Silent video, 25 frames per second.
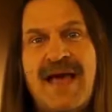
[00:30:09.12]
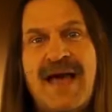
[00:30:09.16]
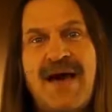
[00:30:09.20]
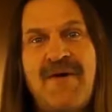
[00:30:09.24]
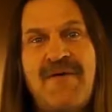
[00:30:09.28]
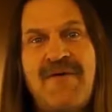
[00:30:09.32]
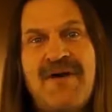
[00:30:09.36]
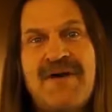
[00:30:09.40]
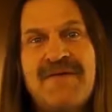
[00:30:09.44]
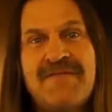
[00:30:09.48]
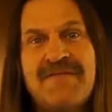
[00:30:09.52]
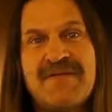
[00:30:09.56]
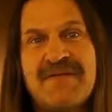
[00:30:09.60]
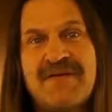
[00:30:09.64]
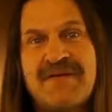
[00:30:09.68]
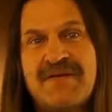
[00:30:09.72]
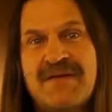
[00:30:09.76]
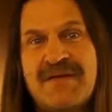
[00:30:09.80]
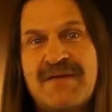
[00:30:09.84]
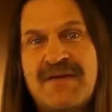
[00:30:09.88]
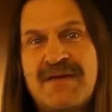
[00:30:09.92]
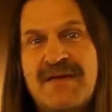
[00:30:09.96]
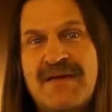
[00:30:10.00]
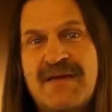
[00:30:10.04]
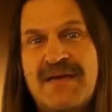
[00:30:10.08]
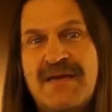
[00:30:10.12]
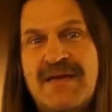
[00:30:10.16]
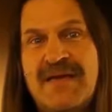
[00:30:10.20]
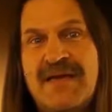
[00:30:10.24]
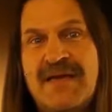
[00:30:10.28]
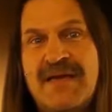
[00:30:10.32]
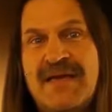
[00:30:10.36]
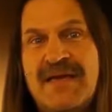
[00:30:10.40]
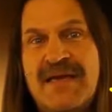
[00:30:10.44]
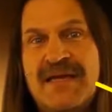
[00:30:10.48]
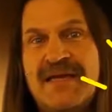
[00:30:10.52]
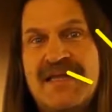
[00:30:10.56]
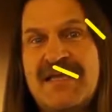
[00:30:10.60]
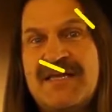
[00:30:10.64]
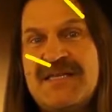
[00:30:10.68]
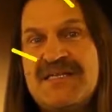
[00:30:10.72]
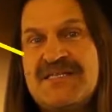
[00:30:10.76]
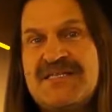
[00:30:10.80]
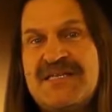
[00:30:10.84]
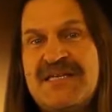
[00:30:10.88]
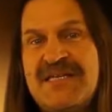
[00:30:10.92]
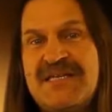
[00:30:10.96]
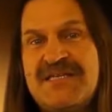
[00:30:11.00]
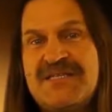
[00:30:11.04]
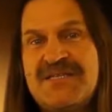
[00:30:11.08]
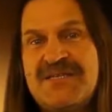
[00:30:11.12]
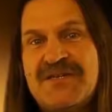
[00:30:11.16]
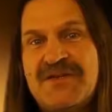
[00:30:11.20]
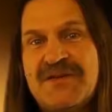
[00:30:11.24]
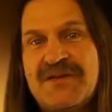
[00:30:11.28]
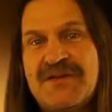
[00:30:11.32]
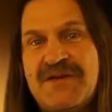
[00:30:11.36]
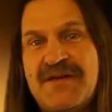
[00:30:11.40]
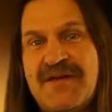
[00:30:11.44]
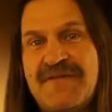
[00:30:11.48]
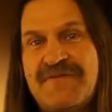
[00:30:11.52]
However, it is easier